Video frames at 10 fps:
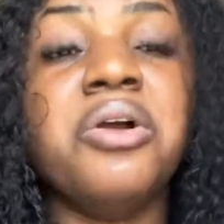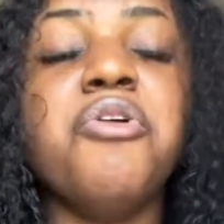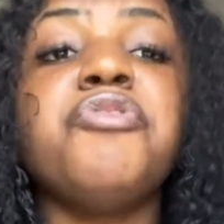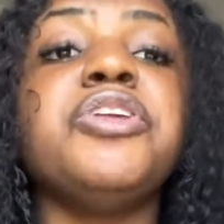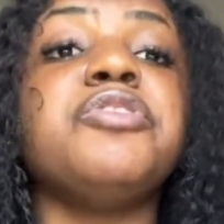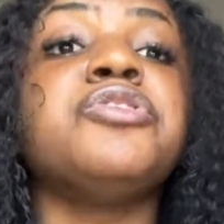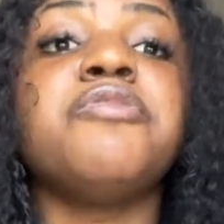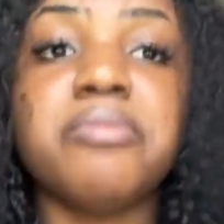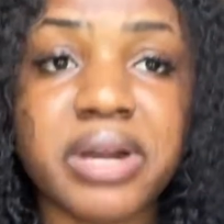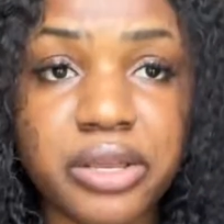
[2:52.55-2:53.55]
Even if it's not
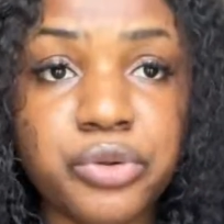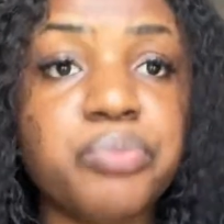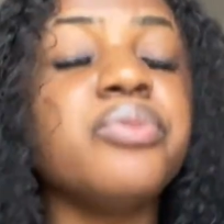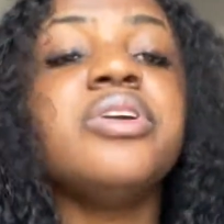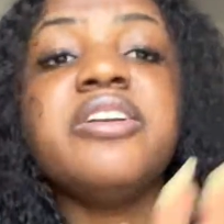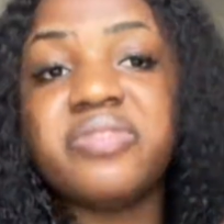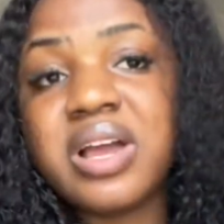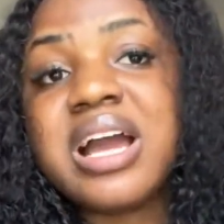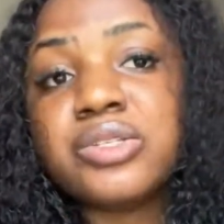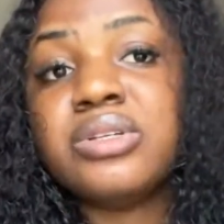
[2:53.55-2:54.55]
from my group, if you
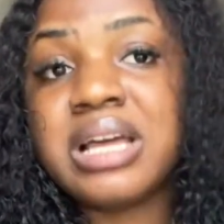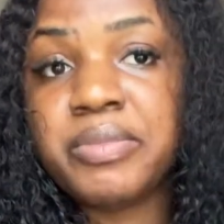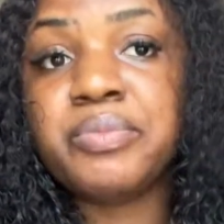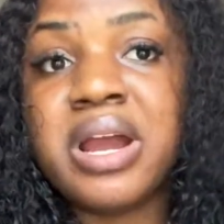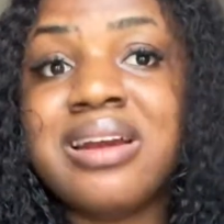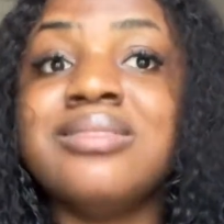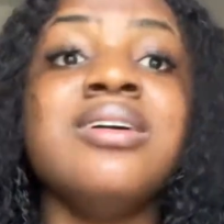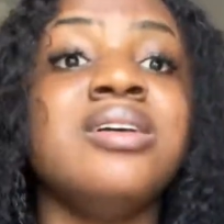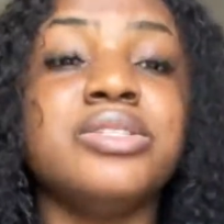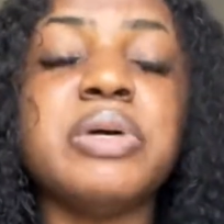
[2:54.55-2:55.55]
ask other people around,
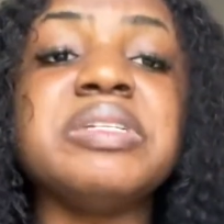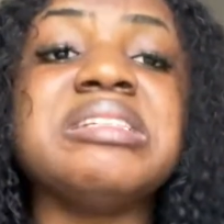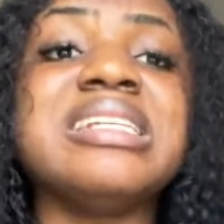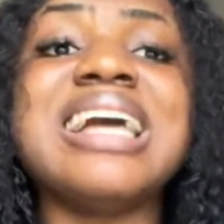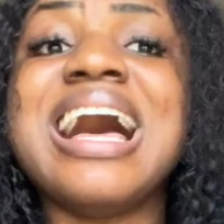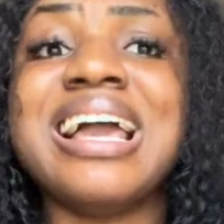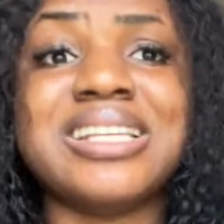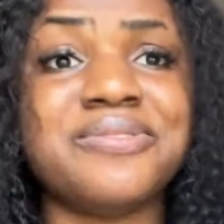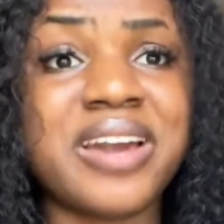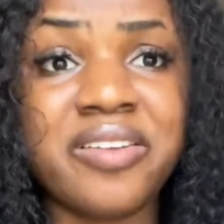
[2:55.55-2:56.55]
some charge as high
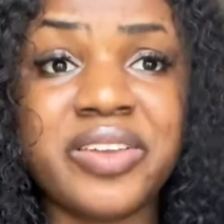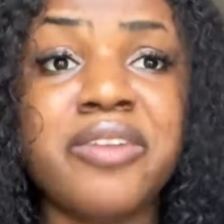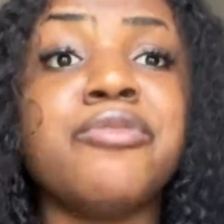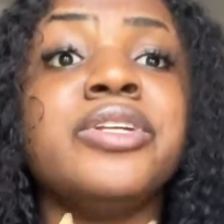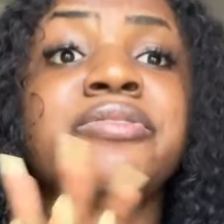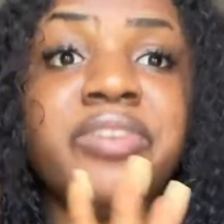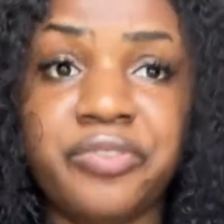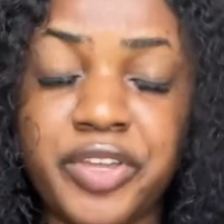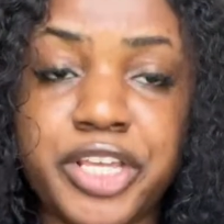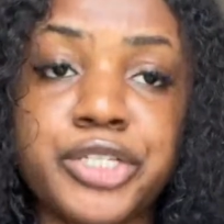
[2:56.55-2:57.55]
as 5k for your
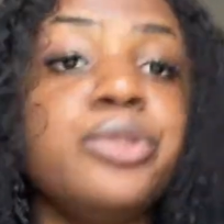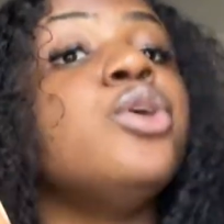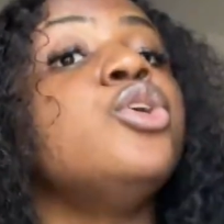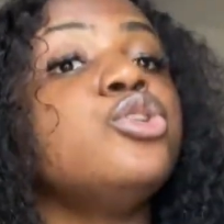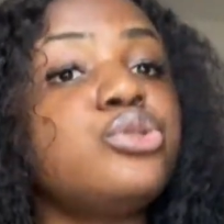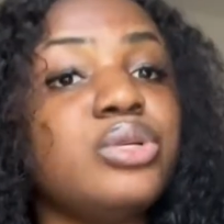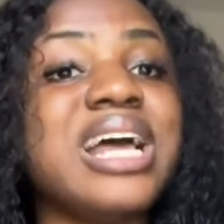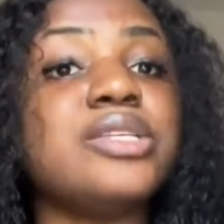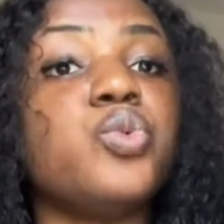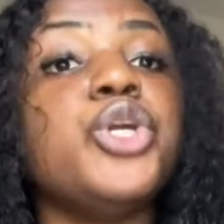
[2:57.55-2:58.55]
verification. So
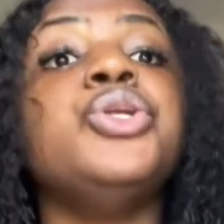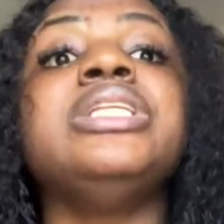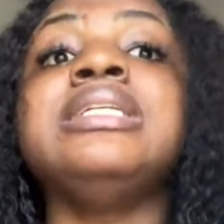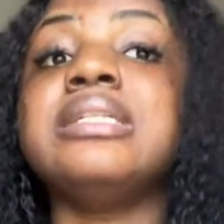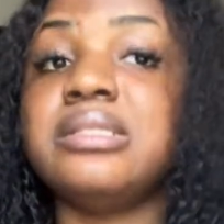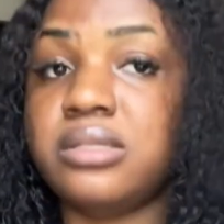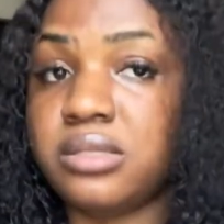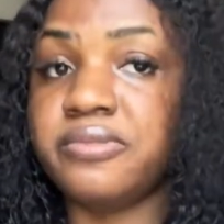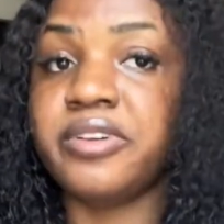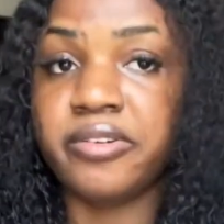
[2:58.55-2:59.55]
that's what you need
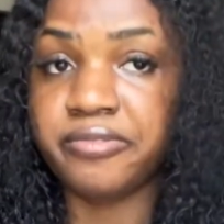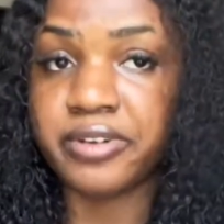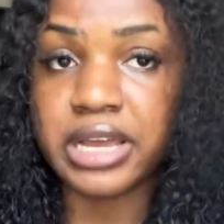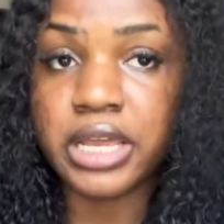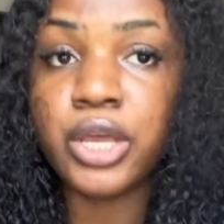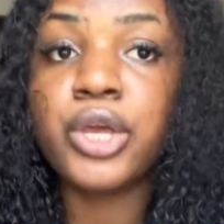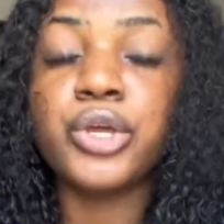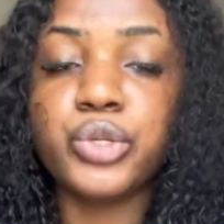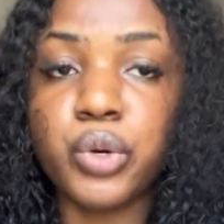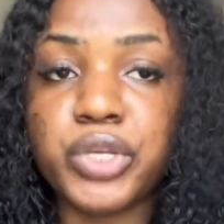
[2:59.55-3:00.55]
to verify
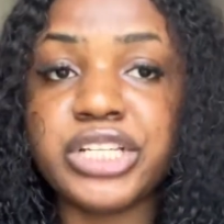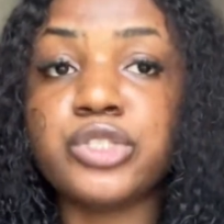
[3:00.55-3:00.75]
your WeChat.